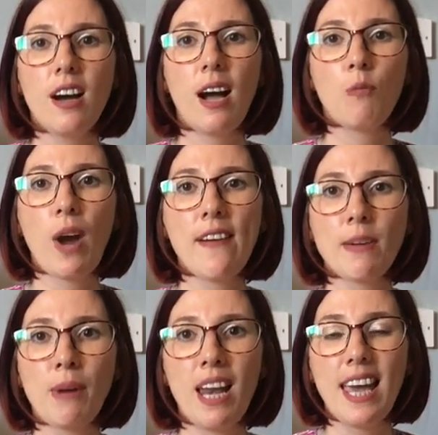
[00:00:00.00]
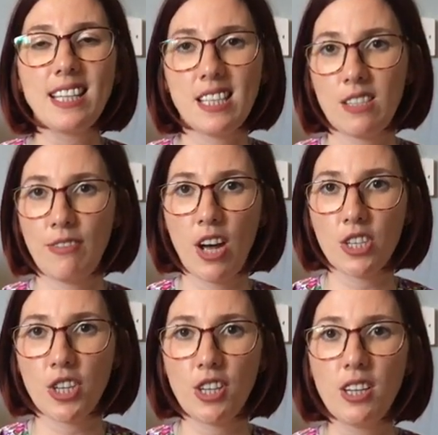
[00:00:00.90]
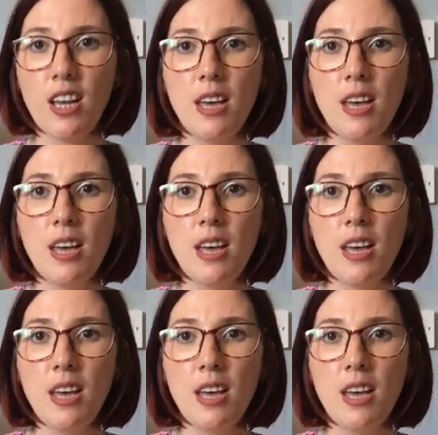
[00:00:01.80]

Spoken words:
I'm wearing my latest version,